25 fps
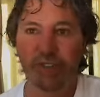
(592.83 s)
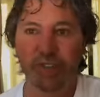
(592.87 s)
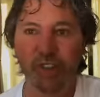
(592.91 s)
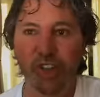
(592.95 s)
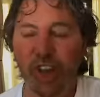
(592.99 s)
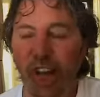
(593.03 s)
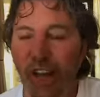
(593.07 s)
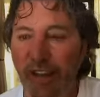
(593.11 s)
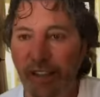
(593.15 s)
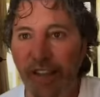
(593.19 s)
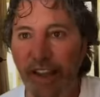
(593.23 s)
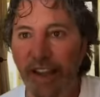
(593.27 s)

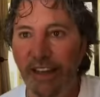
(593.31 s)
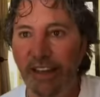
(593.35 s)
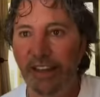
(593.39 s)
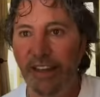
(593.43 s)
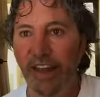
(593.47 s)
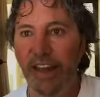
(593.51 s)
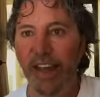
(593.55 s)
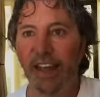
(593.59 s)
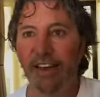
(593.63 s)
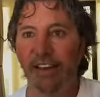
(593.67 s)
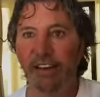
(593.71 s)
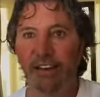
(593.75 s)
shit like
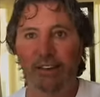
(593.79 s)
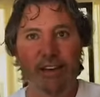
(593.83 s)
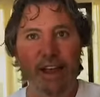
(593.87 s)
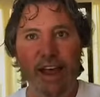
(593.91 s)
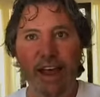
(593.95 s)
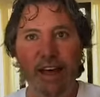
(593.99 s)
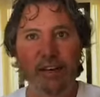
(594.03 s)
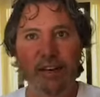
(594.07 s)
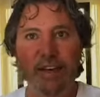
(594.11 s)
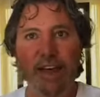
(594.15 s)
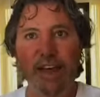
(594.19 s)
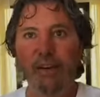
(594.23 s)
that.
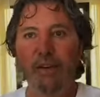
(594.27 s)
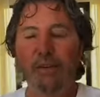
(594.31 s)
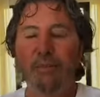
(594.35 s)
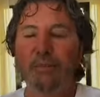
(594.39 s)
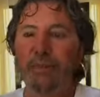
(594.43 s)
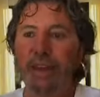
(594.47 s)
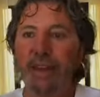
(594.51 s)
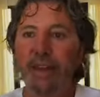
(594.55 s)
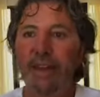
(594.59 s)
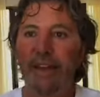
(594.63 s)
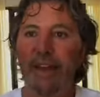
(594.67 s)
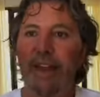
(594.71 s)
I
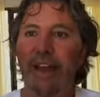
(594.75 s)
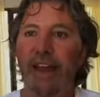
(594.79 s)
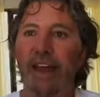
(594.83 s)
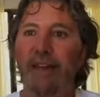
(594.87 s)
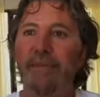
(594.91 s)
don't mean that.